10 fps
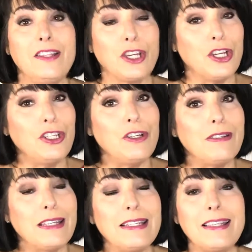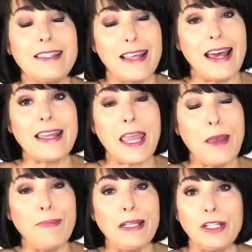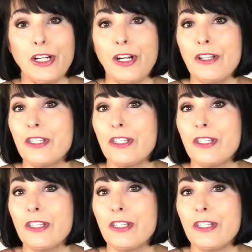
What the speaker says: the good news is that it can be learned.